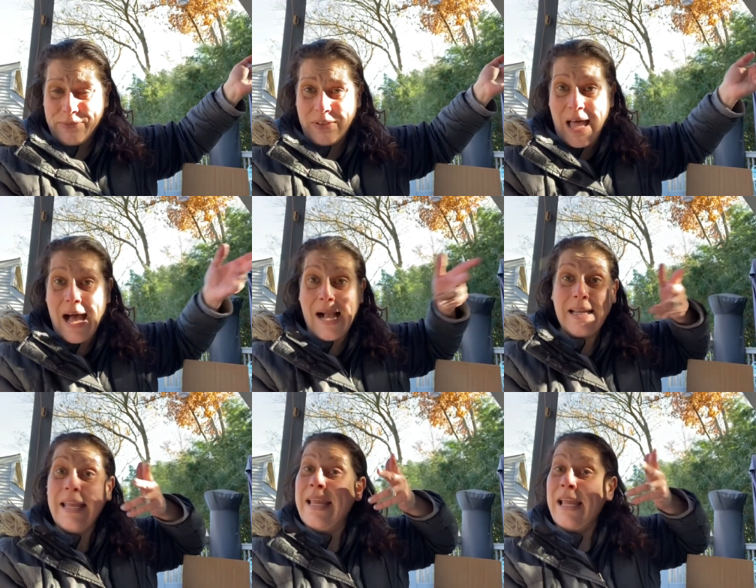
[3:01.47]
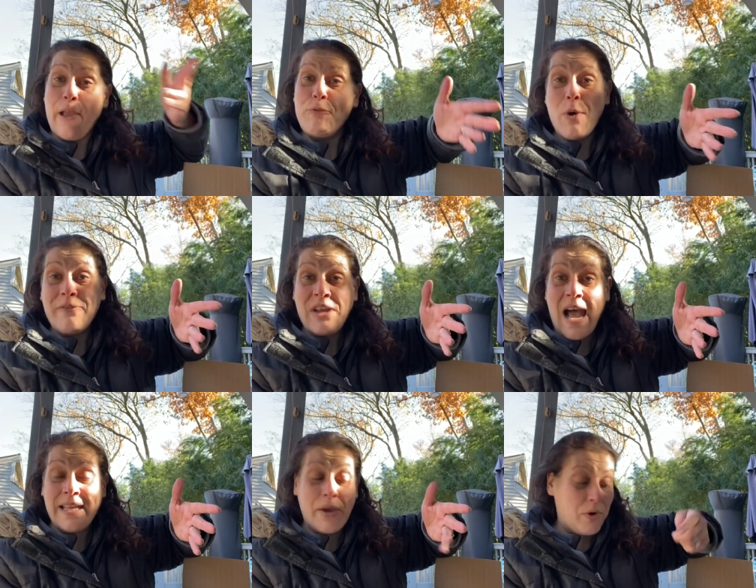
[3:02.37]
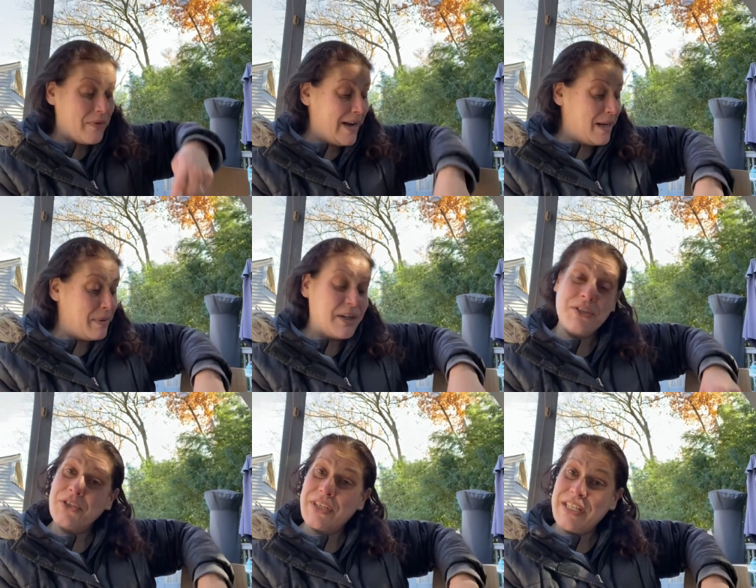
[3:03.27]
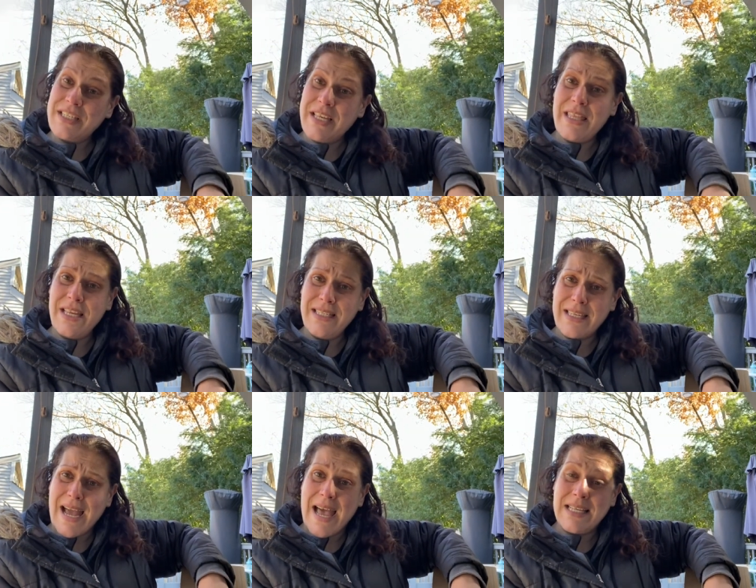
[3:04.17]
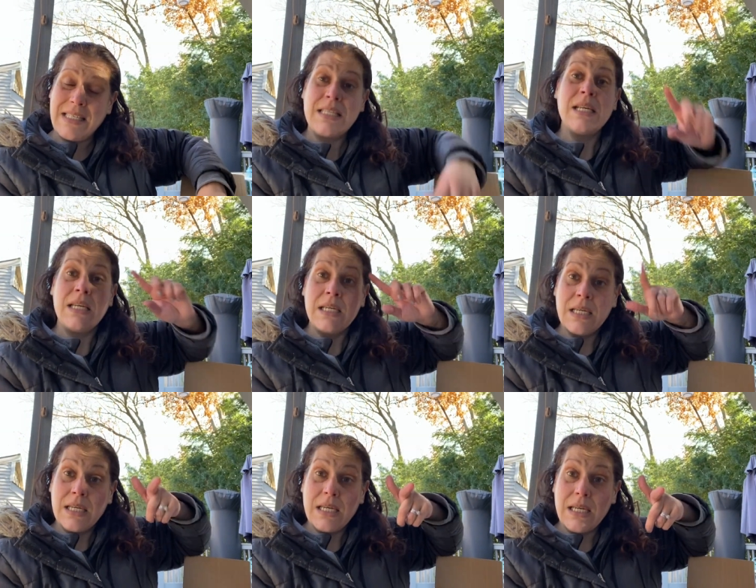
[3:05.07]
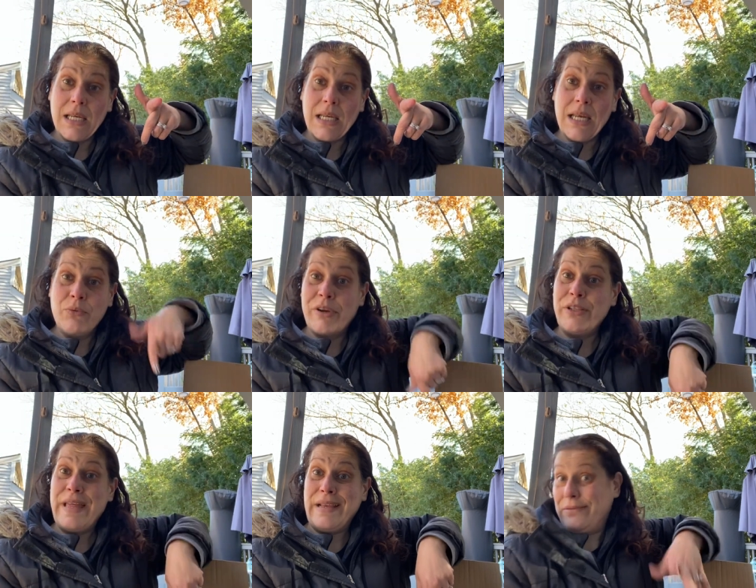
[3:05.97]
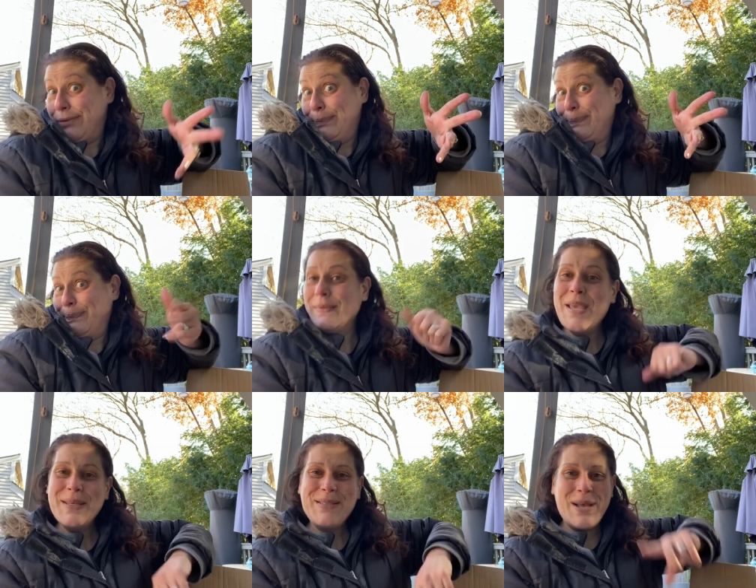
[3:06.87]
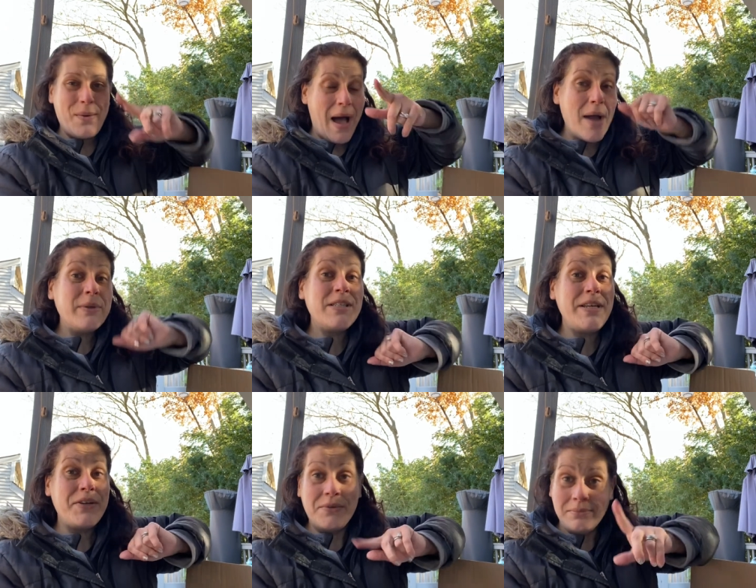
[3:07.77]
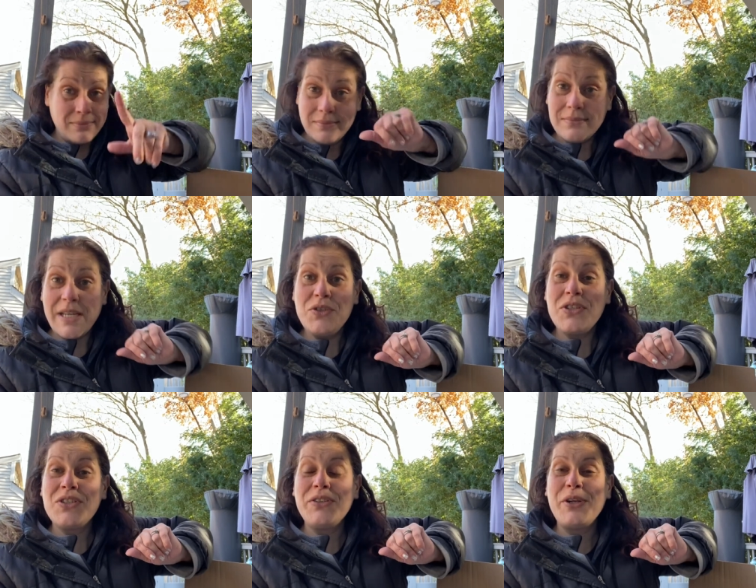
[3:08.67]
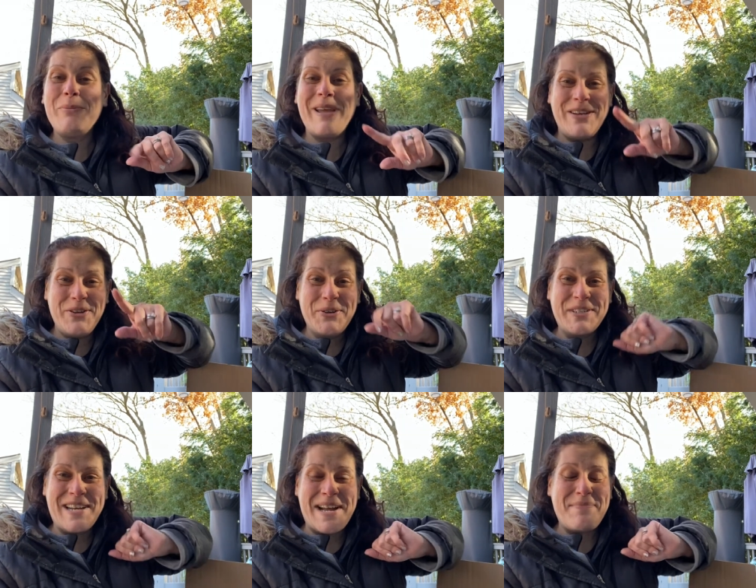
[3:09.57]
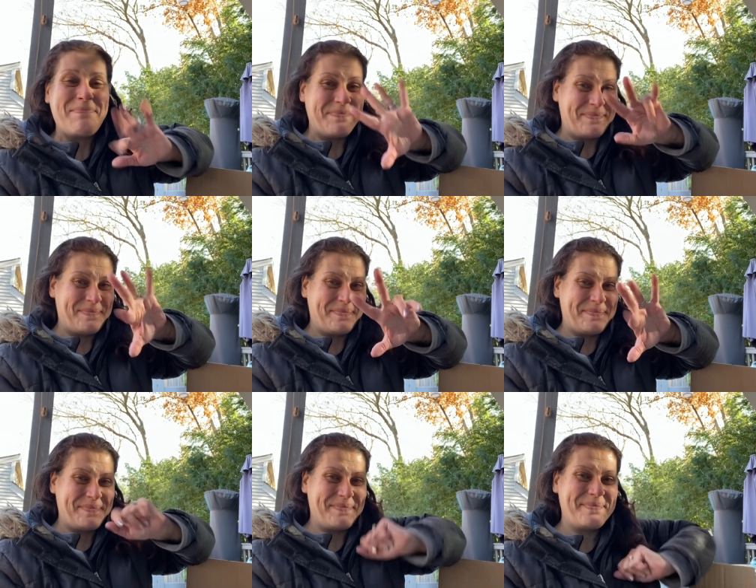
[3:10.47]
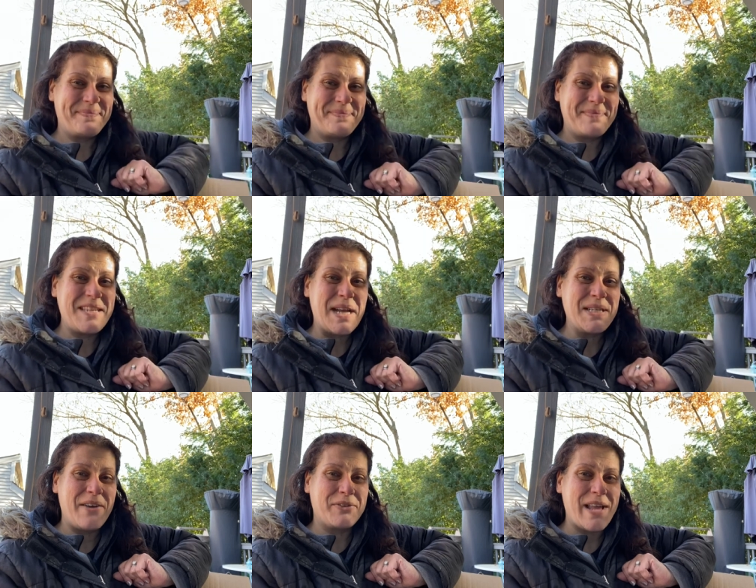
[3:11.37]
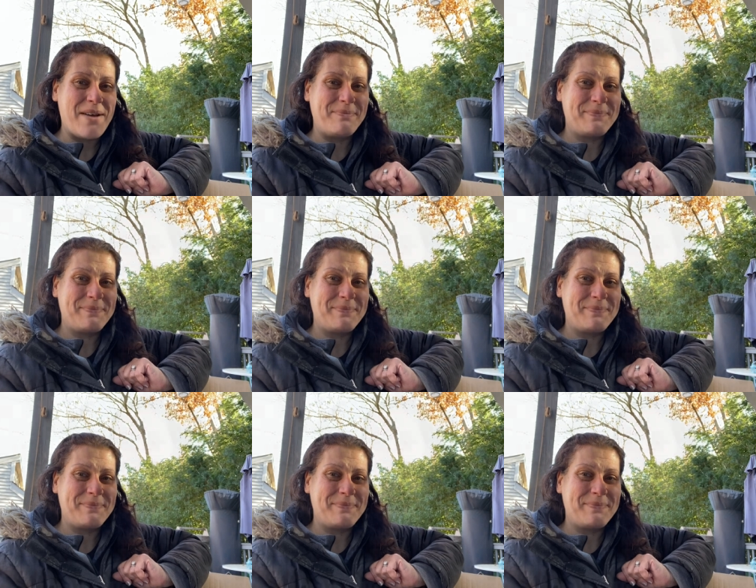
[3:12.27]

vlog if you have not yet already, because you're going to see these guys in real life. So I will see you in just a little bit, your time. Ta-ta for now.